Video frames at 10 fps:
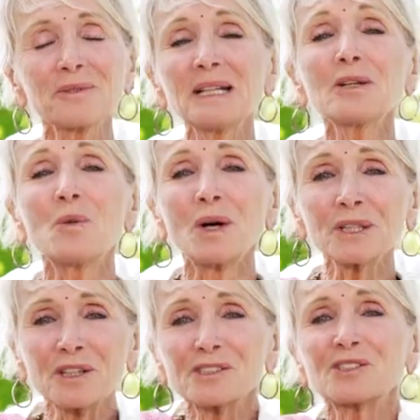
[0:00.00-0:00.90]
really
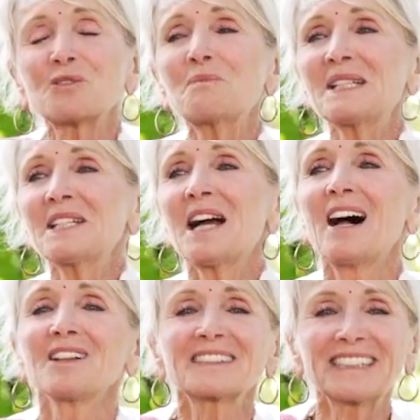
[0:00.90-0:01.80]
wants us to be
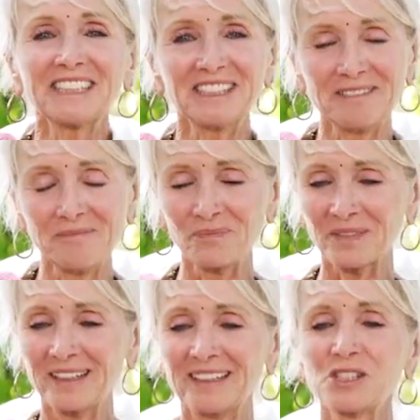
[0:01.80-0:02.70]
healthy,
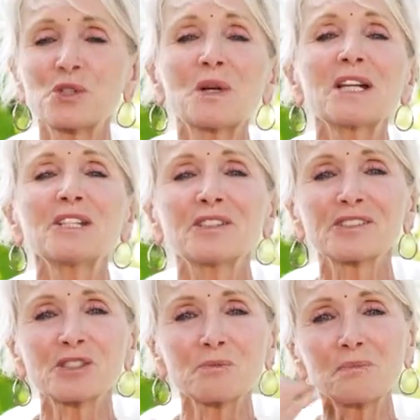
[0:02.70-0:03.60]

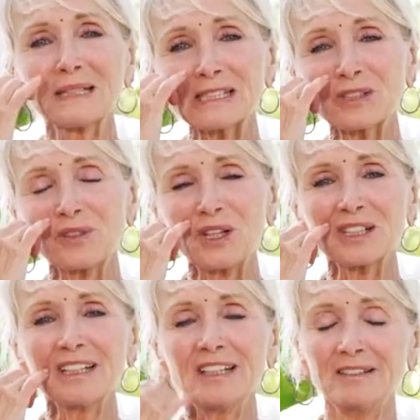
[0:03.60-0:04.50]
joyous,
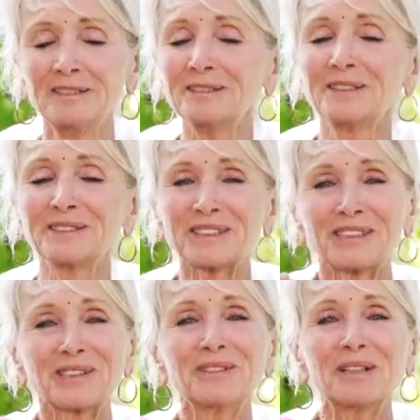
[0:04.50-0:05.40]
blissful,
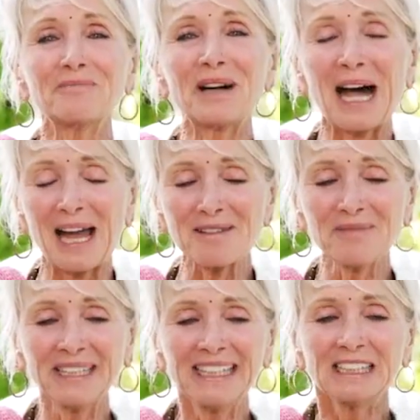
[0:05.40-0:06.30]
to abide,
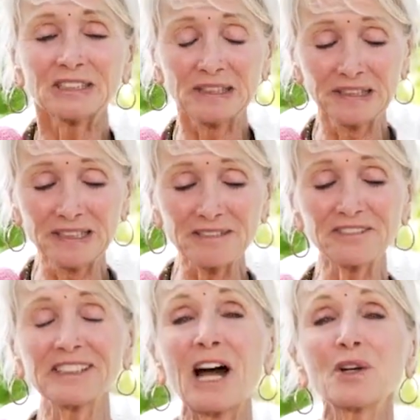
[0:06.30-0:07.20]
to live
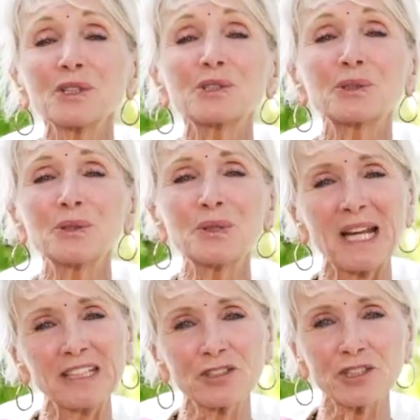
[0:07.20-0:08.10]
in our true
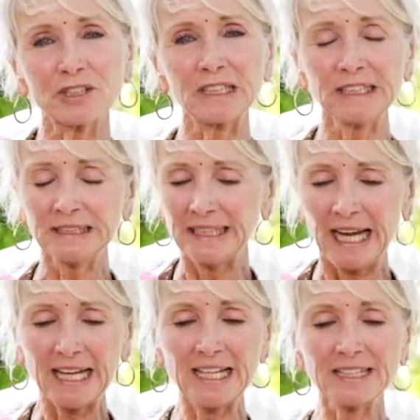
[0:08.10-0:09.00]
nature.
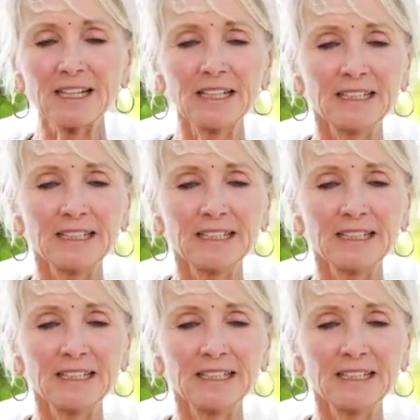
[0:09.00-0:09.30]
And